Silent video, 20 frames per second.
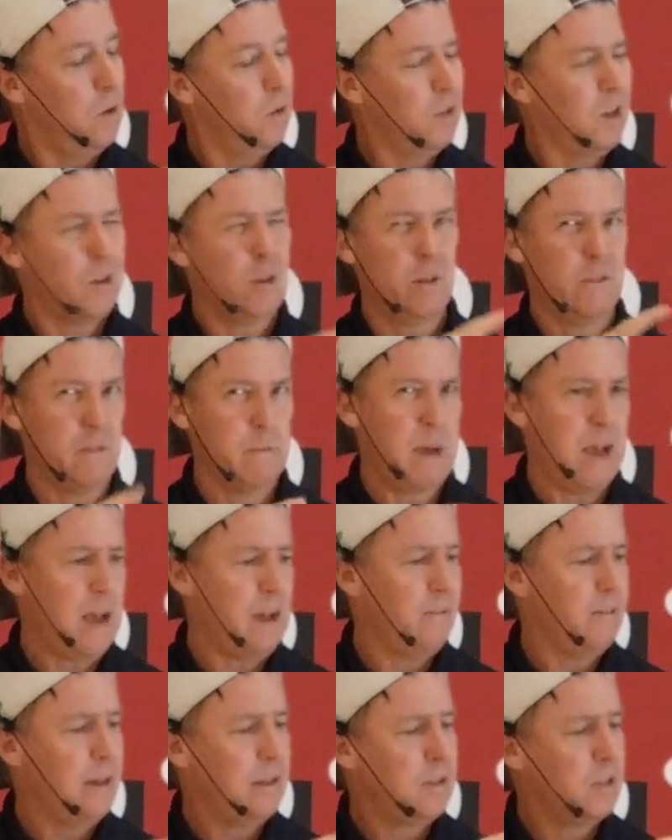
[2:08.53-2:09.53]
Not all of them
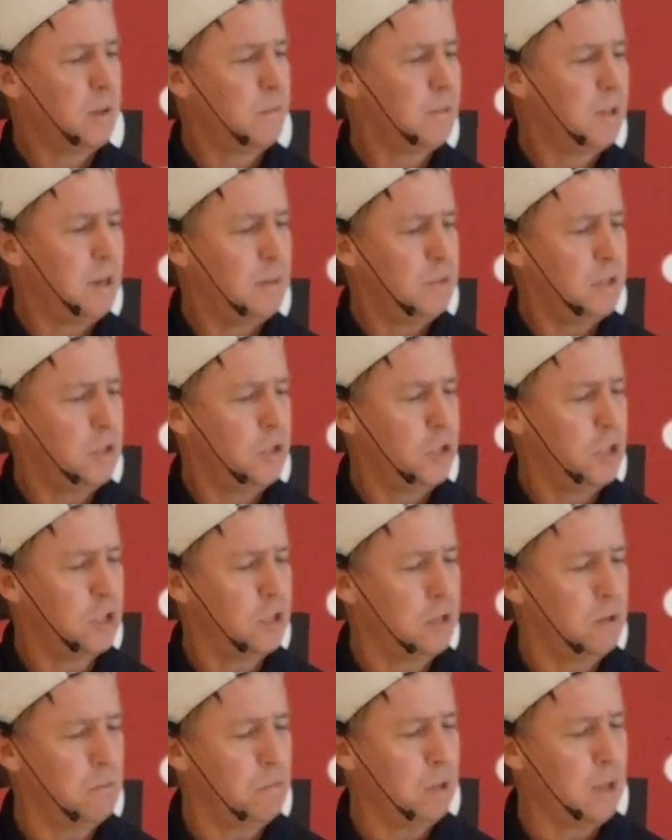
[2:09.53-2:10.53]
have that. Sometimes it's just
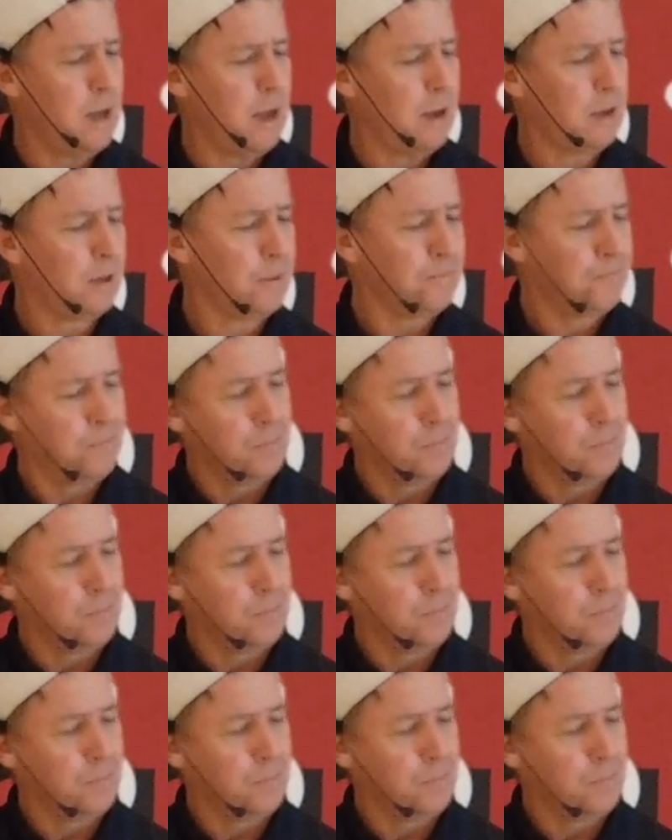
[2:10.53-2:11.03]
in black.